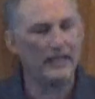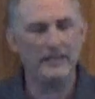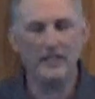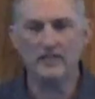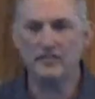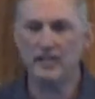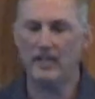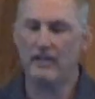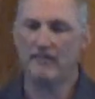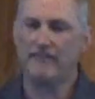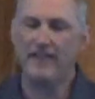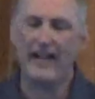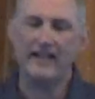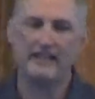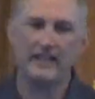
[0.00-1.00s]
And they said,
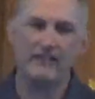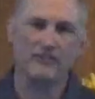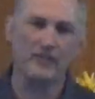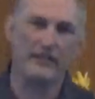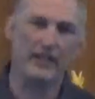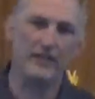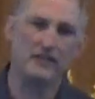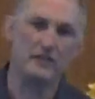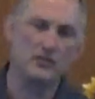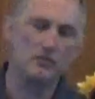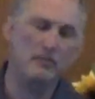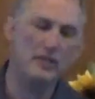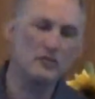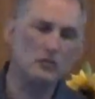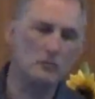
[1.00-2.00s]
in fact, after they
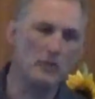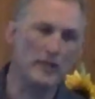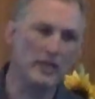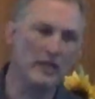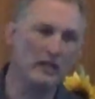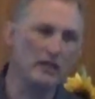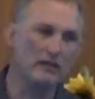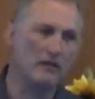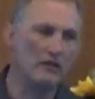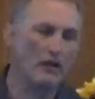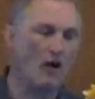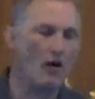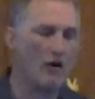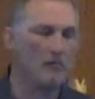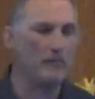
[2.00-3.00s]
dismissed me
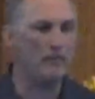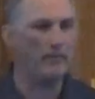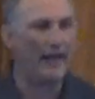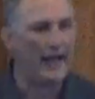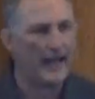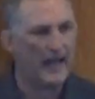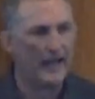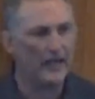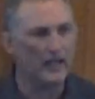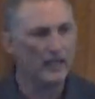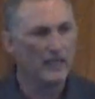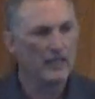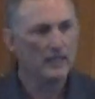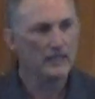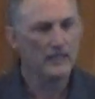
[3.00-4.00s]
and called me back,
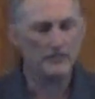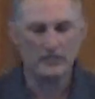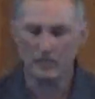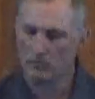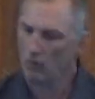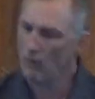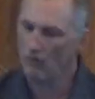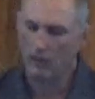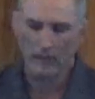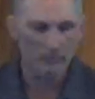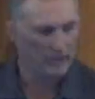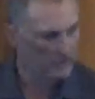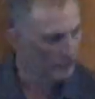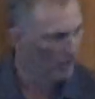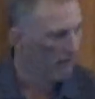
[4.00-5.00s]
they said, boy,
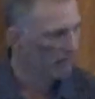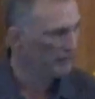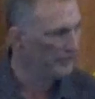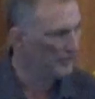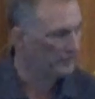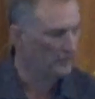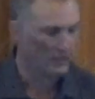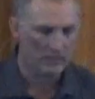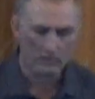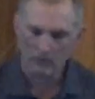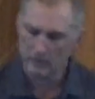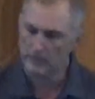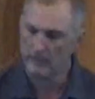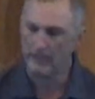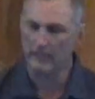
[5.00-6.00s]
we've been talking to each
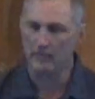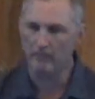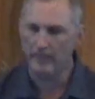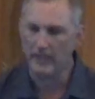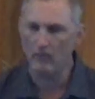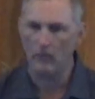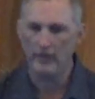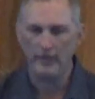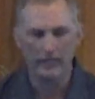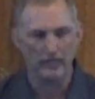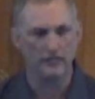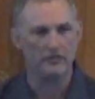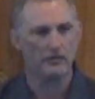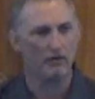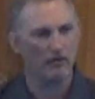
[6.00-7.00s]
other. We're thinking, man, we
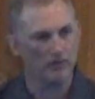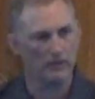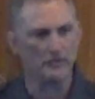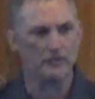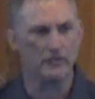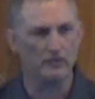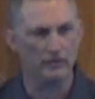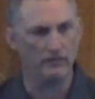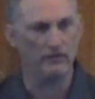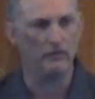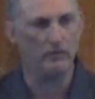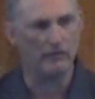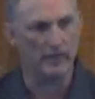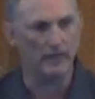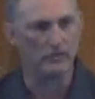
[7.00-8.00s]
need to start listening to
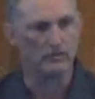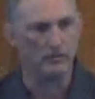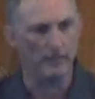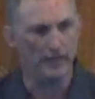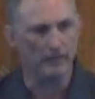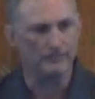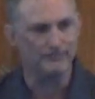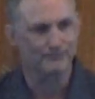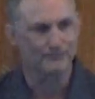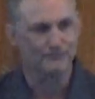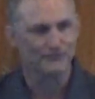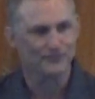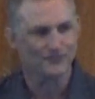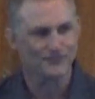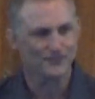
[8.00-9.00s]
the New Testament.
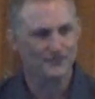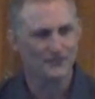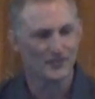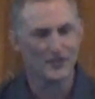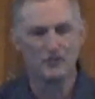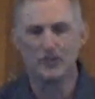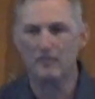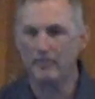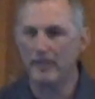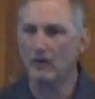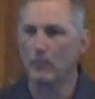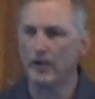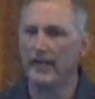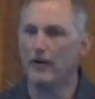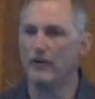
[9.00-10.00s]
Because they're
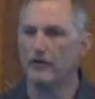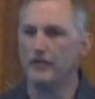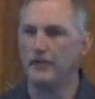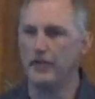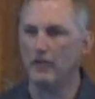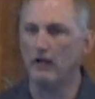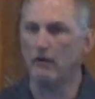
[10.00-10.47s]
big readers,